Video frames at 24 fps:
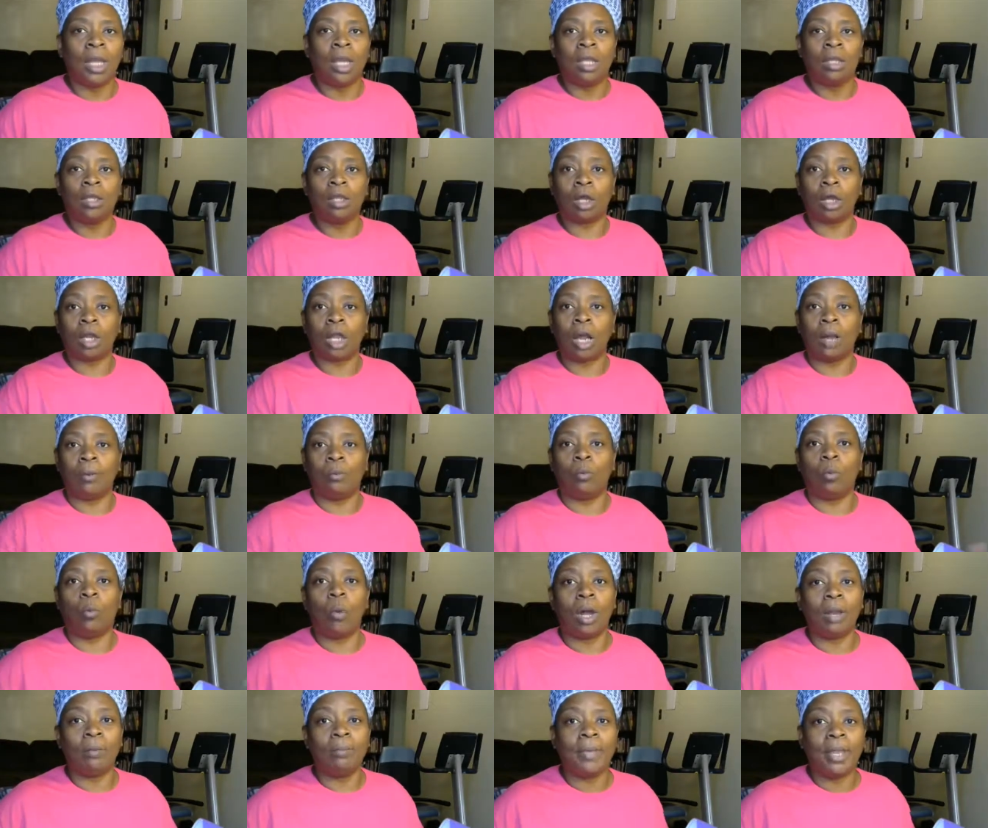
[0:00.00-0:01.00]
look up
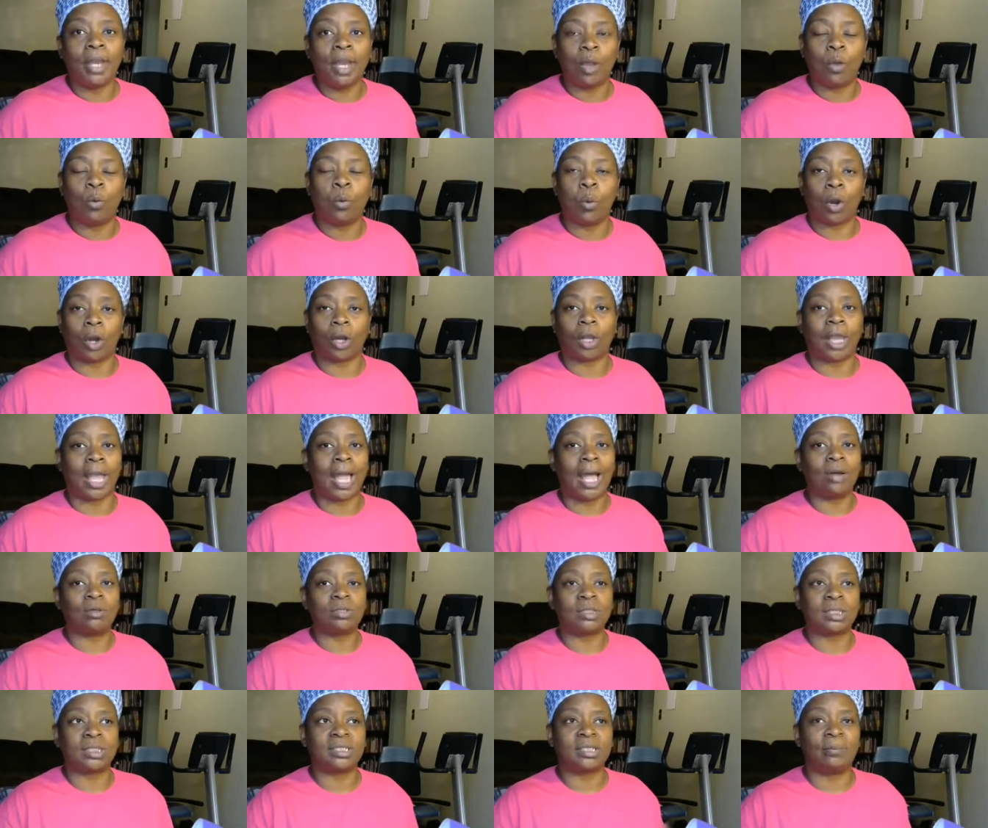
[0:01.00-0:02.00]
one minute
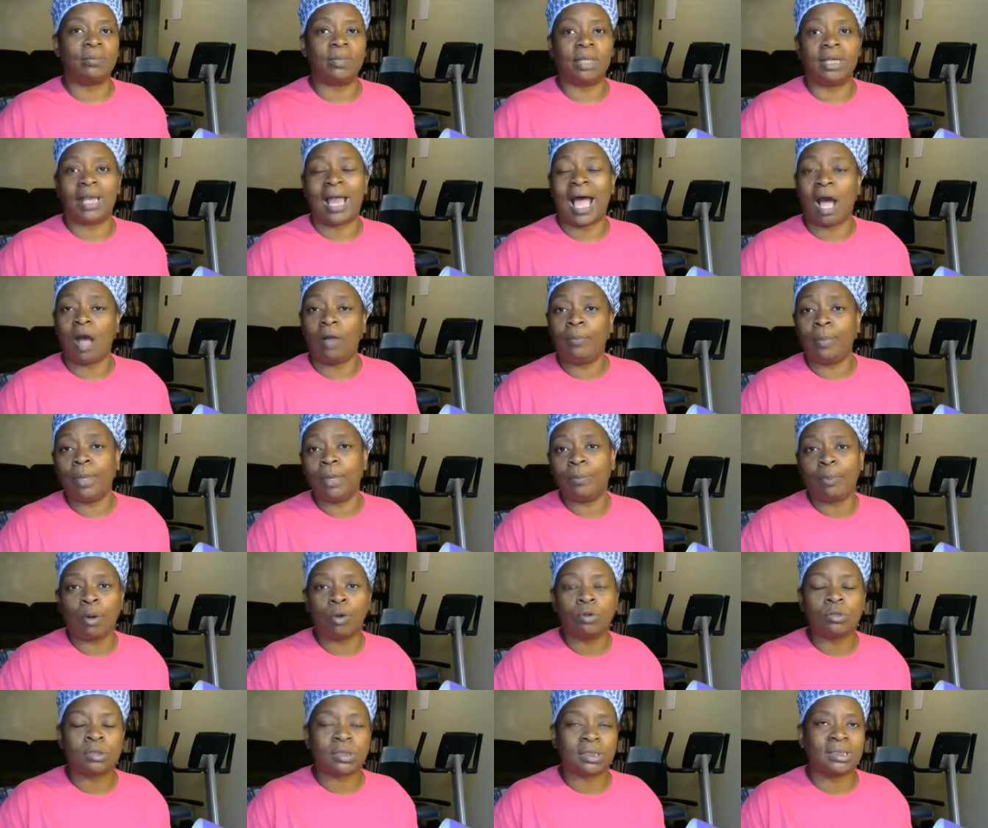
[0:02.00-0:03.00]
workouts or something. I'll be
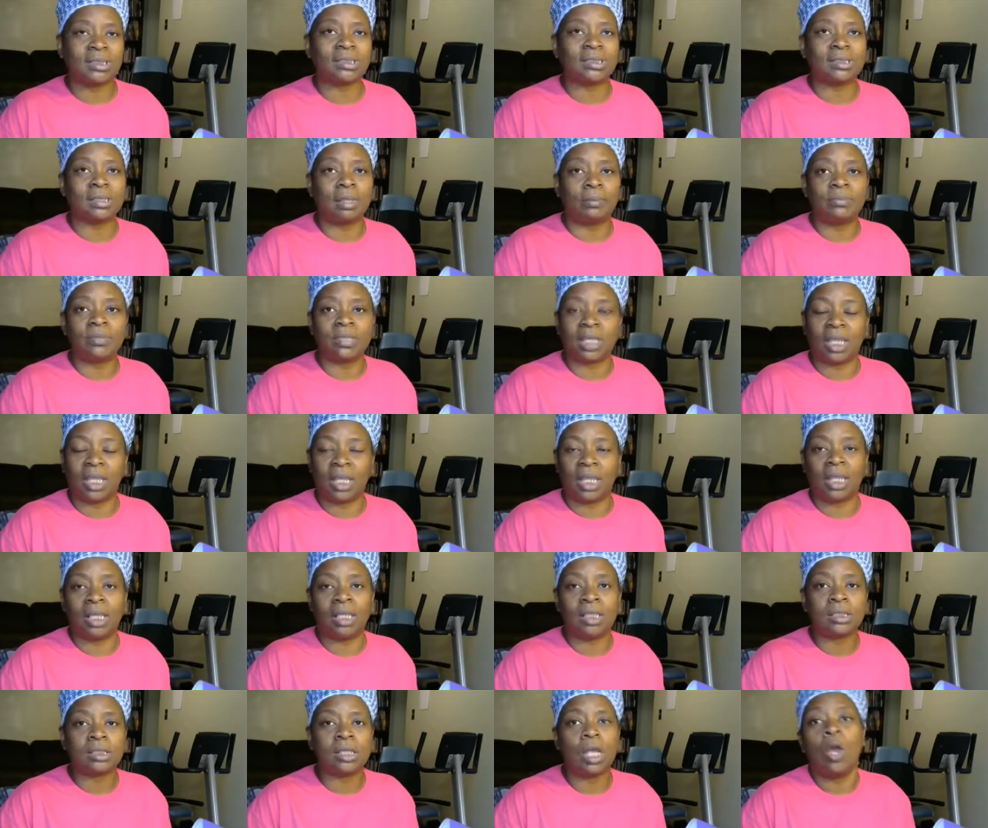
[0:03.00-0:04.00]
posting some
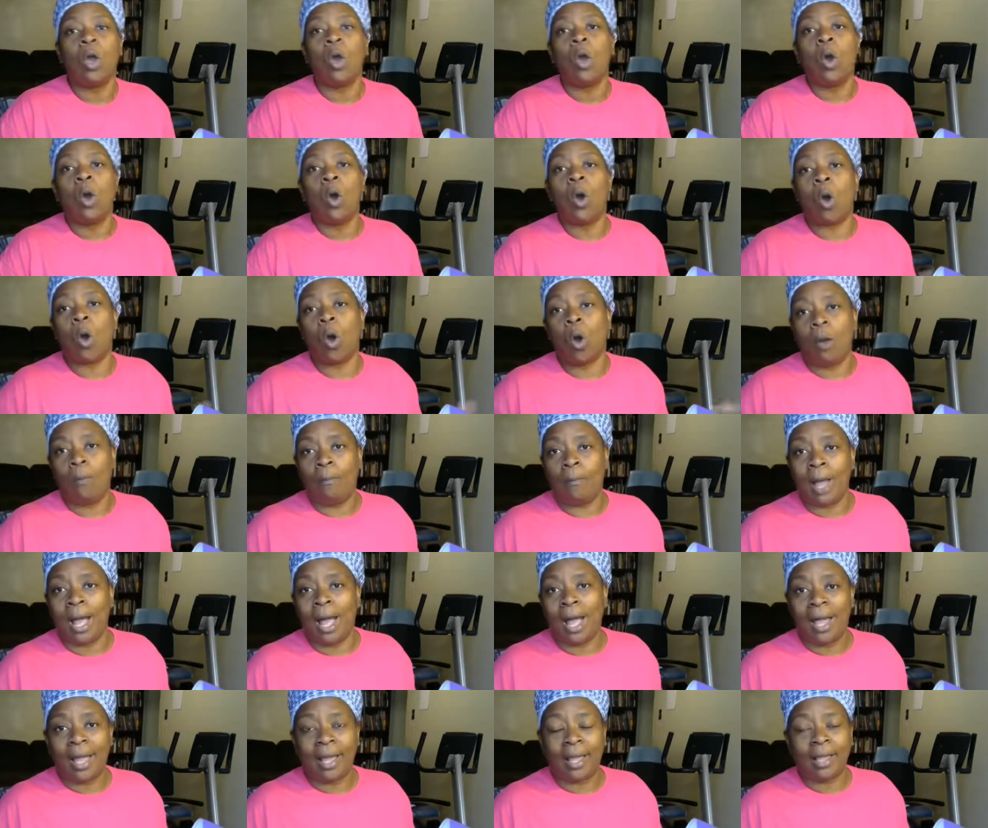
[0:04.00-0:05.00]
things on
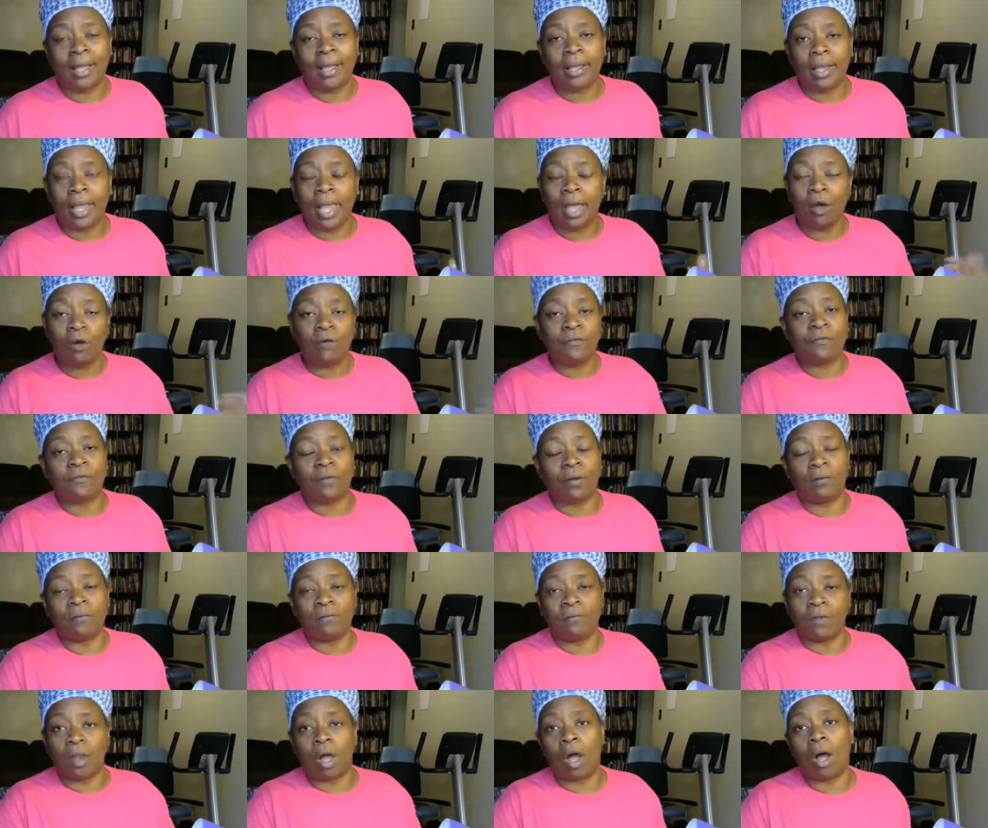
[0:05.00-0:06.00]
my health
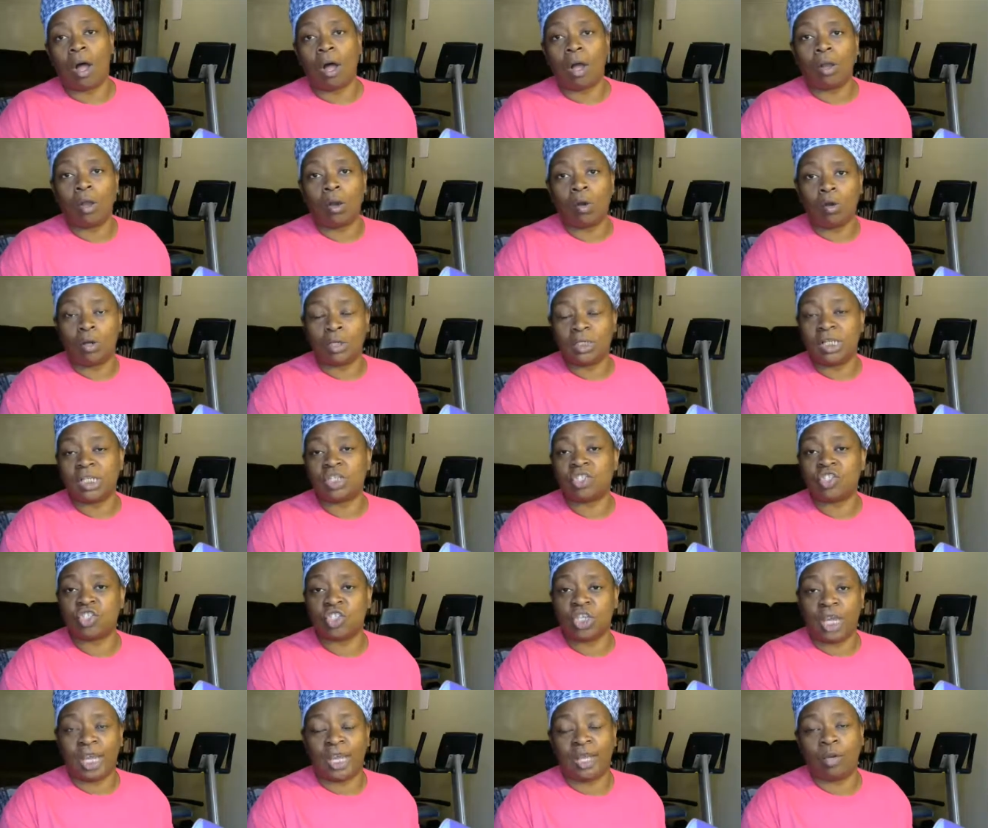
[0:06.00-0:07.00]
blog on this
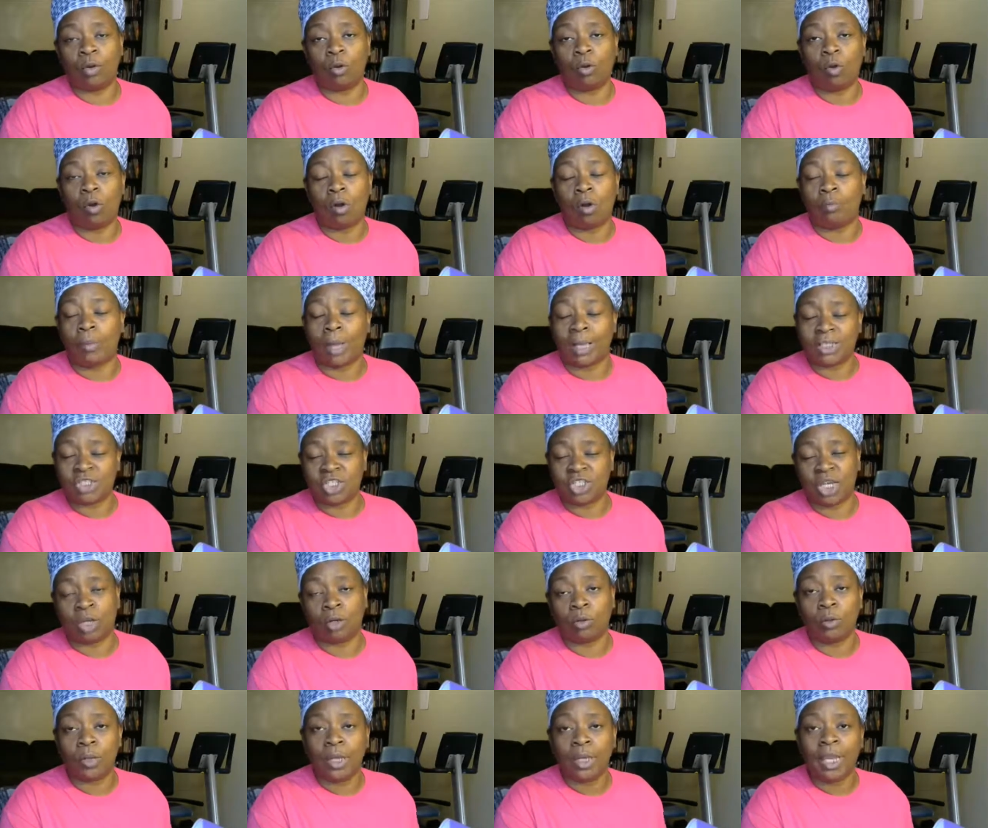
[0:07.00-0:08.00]
channel, on my
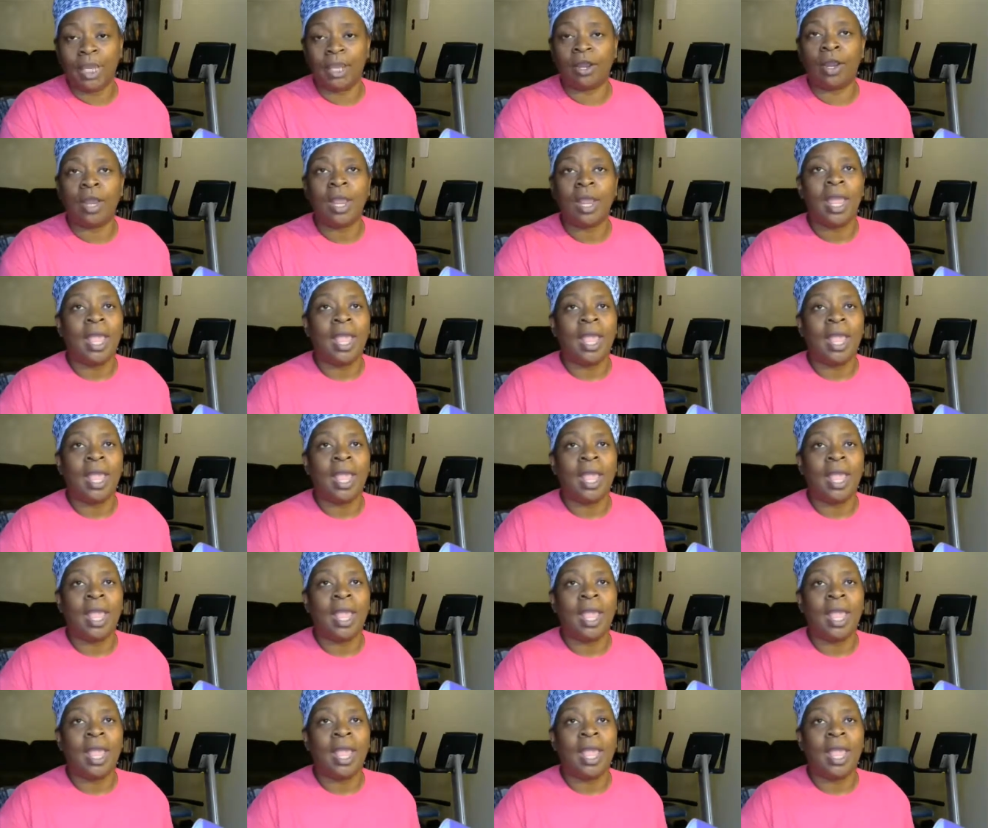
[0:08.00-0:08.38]
channel here,